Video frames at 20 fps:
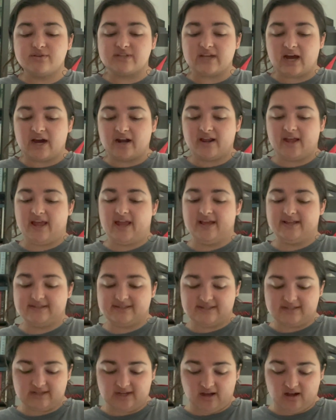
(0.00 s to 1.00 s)
out of hand
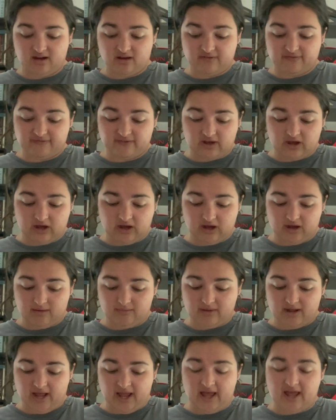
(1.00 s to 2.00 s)
stuff.
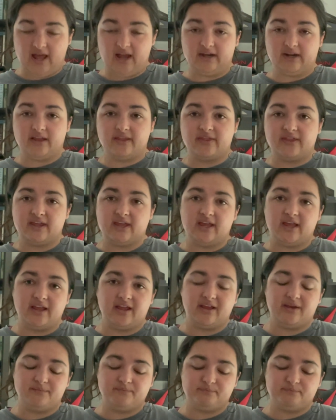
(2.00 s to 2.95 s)
And the